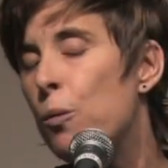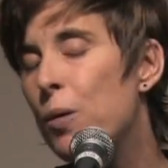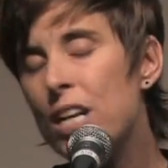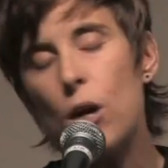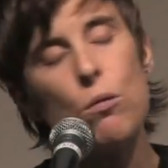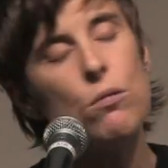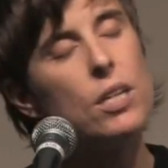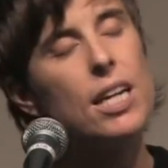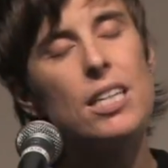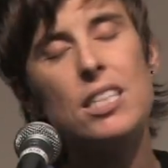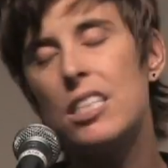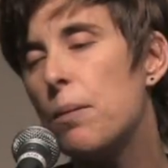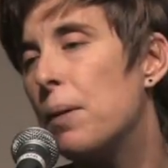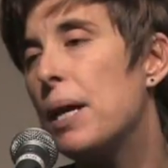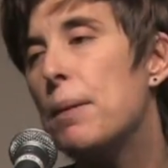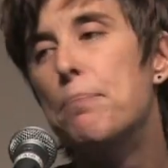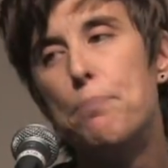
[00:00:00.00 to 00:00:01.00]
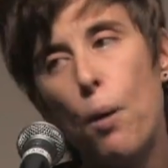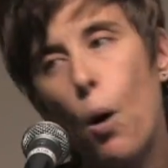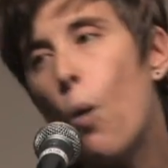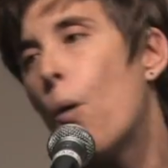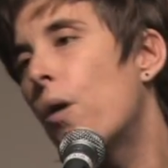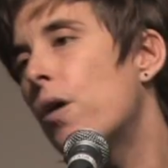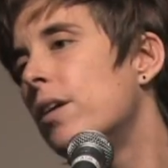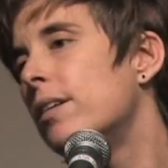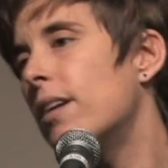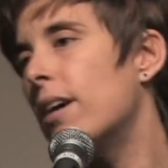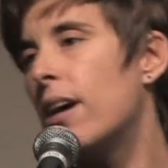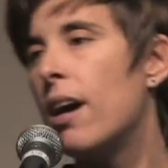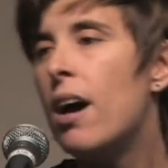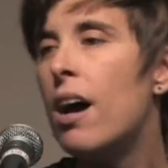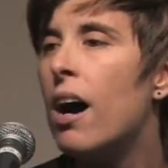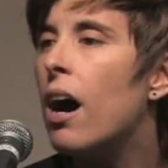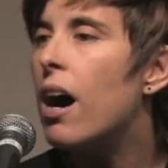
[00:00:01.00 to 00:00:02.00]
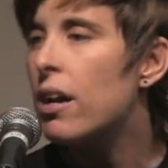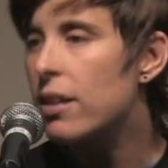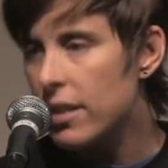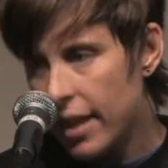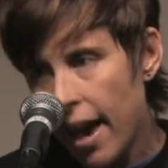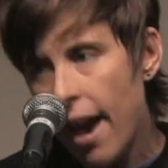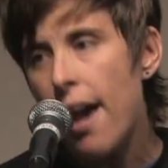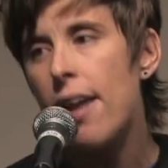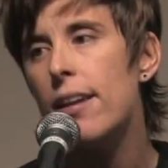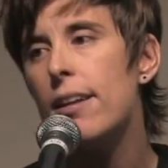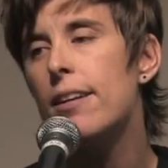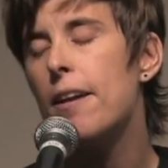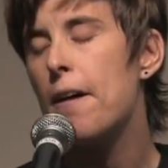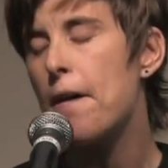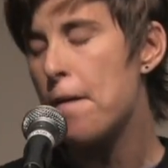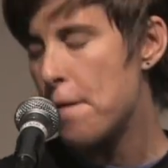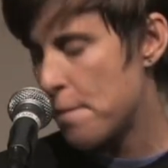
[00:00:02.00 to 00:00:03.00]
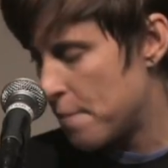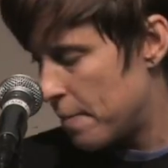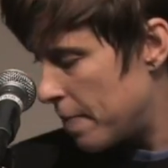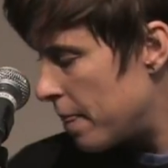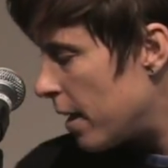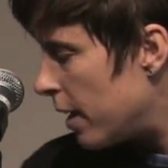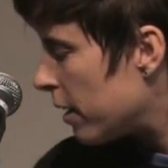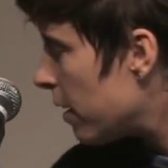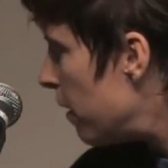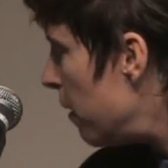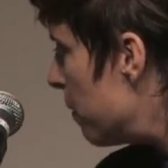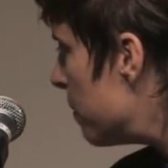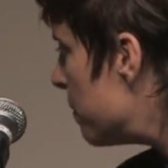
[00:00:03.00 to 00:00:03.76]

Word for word: we don't need to be born again. Hmm.